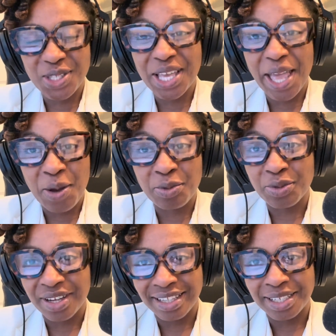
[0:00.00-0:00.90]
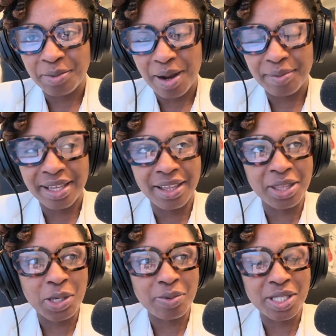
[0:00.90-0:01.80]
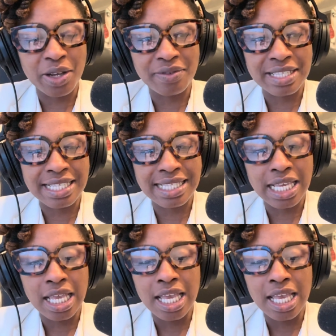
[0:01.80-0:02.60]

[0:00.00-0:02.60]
to help run the Department of Health and Human Services,